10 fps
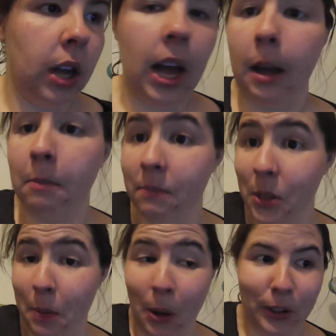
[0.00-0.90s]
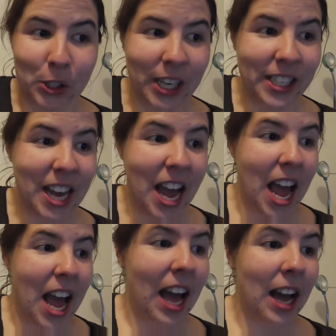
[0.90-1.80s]
Apologies.
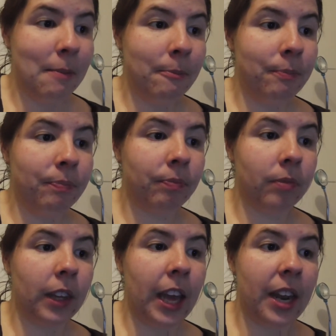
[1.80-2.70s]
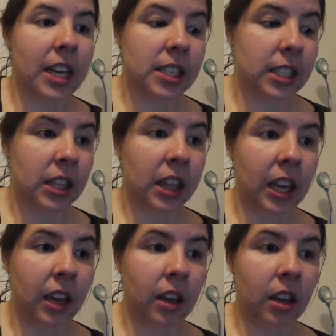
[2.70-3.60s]
That I just didn't
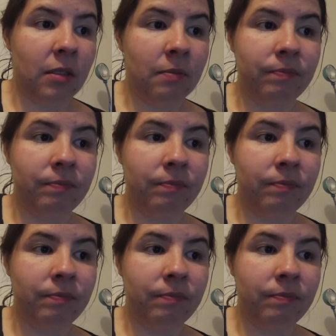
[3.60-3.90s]
think